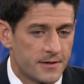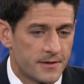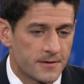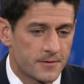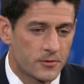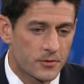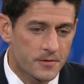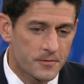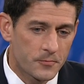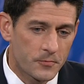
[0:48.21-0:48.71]

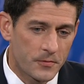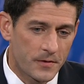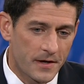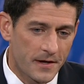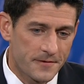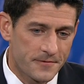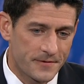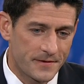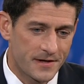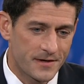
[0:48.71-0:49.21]
Look, when I
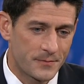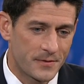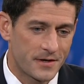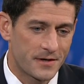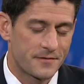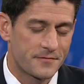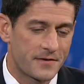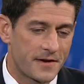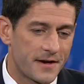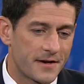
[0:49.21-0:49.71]
think about
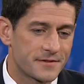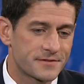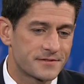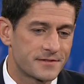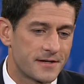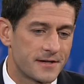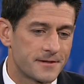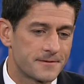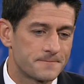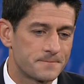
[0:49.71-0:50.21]

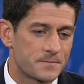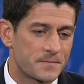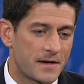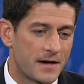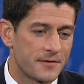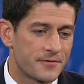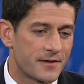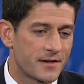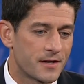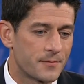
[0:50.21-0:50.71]
Afghanistan,
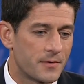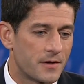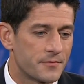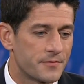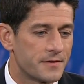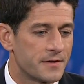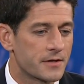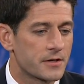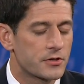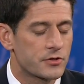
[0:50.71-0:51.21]
I think about
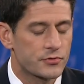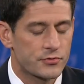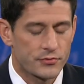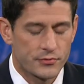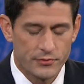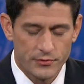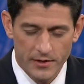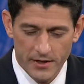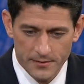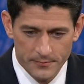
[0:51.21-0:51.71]
the
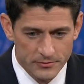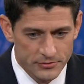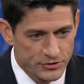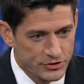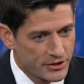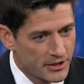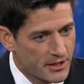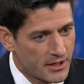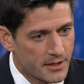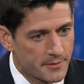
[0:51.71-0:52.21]
incredible
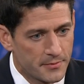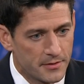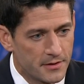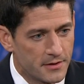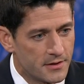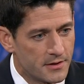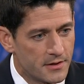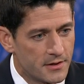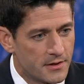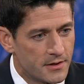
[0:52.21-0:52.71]
job
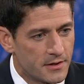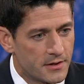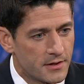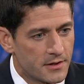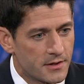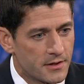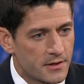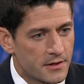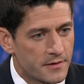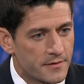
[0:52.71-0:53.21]

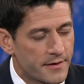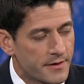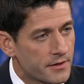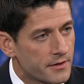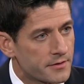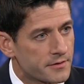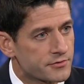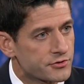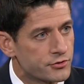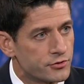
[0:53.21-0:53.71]
that
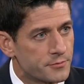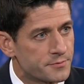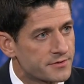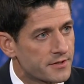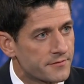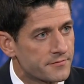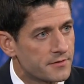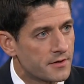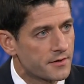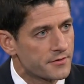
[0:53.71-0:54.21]
our troops
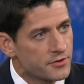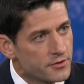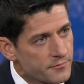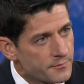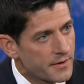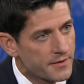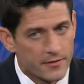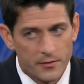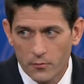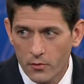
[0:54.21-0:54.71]
have done. You've
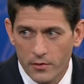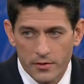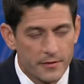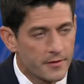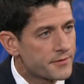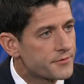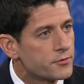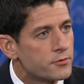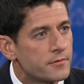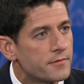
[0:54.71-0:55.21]
been there more than the
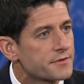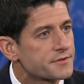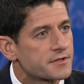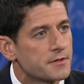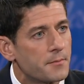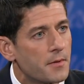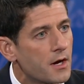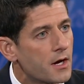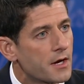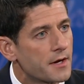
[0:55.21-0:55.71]
two of us
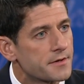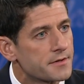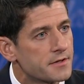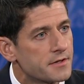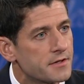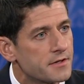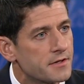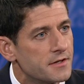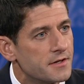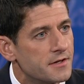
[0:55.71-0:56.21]
combined.
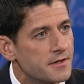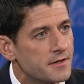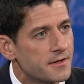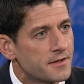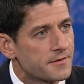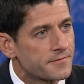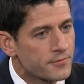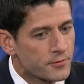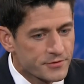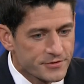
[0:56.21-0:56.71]

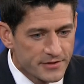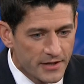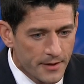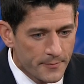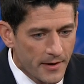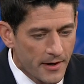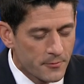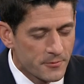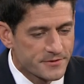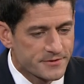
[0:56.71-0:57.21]
First time
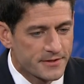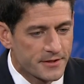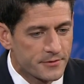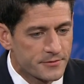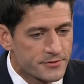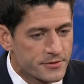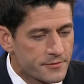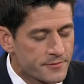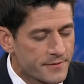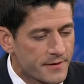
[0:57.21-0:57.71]
I was there in
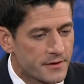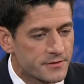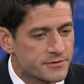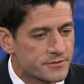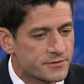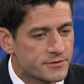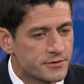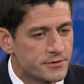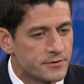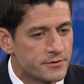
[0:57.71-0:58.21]

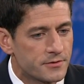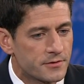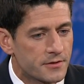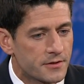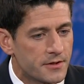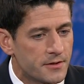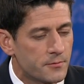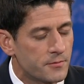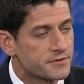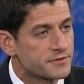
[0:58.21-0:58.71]
2002,
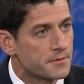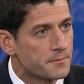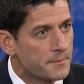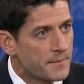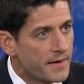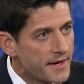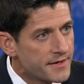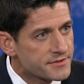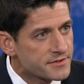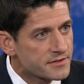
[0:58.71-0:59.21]
it was
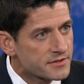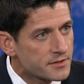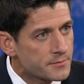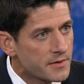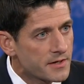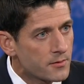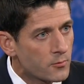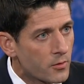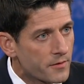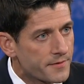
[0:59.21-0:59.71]
amazing to
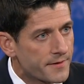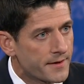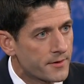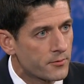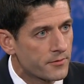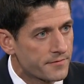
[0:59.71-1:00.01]
me what they were